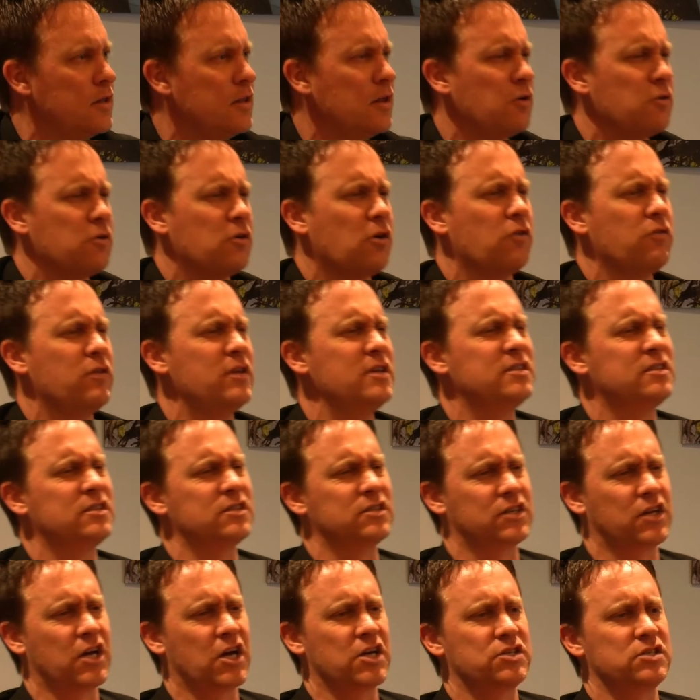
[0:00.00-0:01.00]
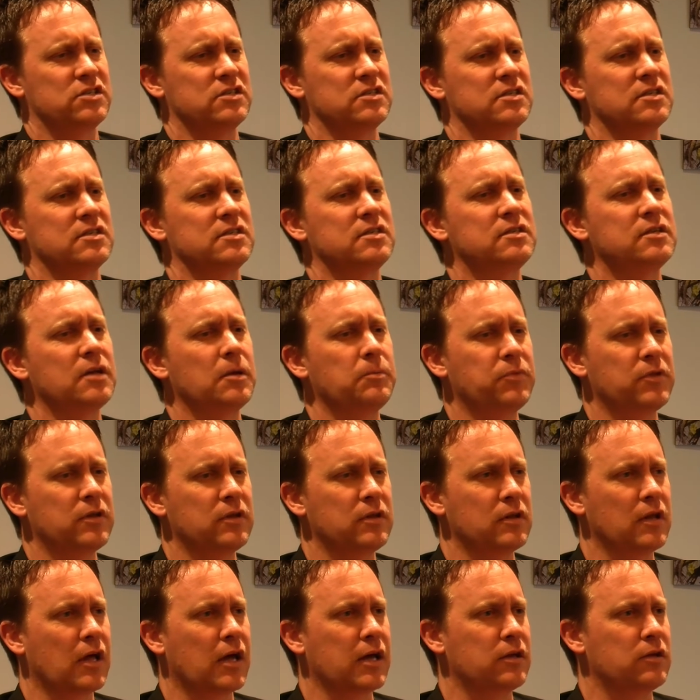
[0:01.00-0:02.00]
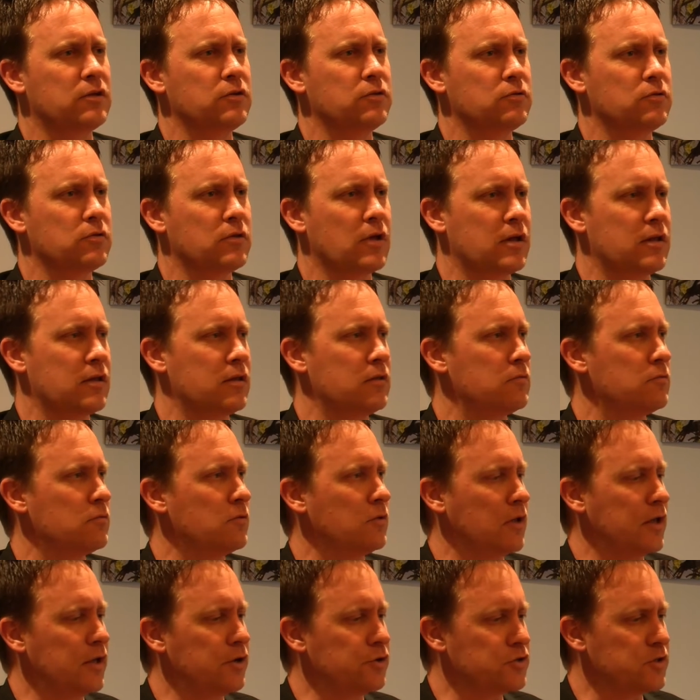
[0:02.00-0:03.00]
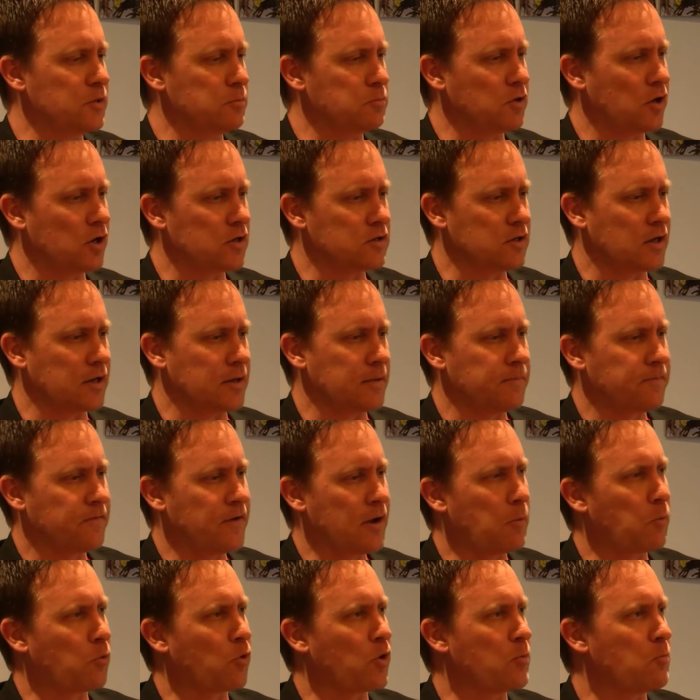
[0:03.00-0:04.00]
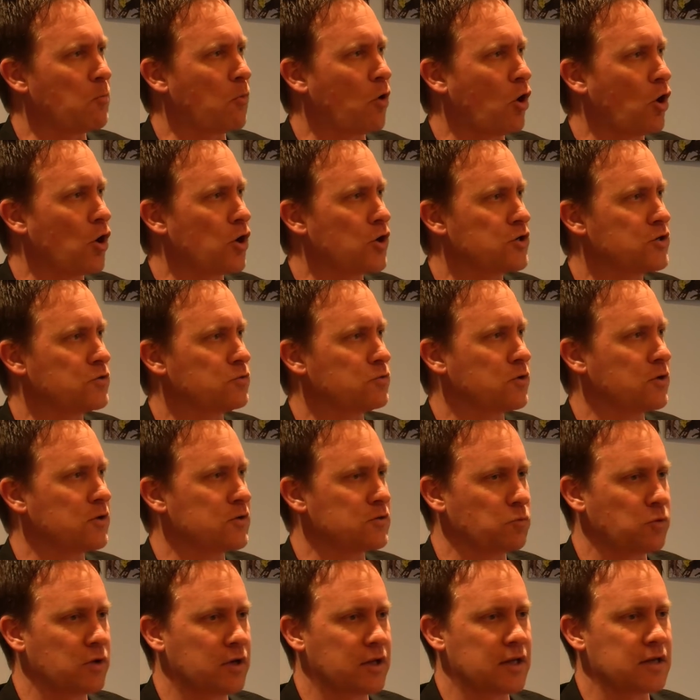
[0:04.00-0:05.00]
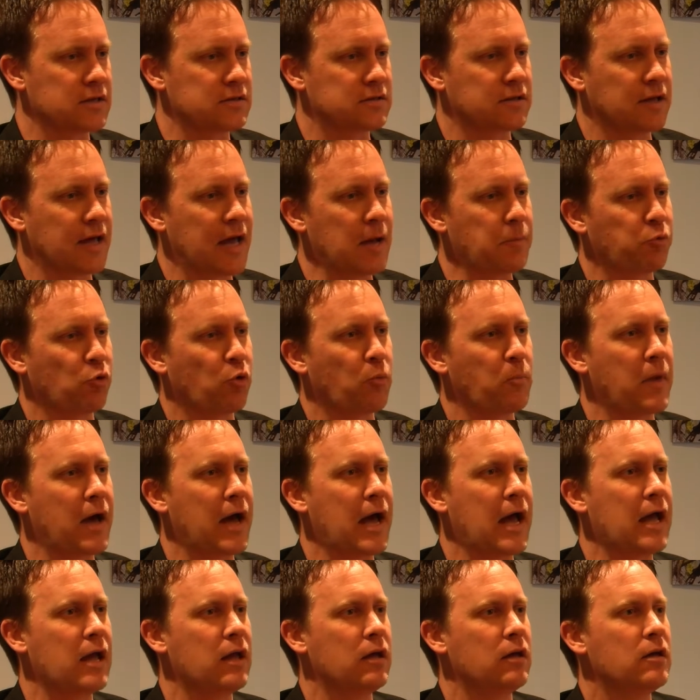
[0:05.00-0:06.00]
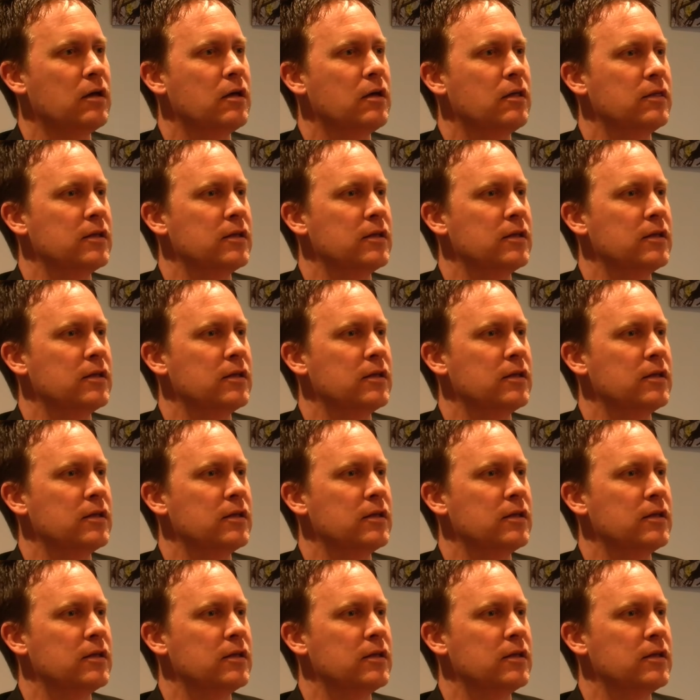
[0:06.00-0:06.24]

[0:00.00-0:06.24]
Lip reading: Now, are these discussions, is something like the leadership talks like in February, March, because when it gets to April, May,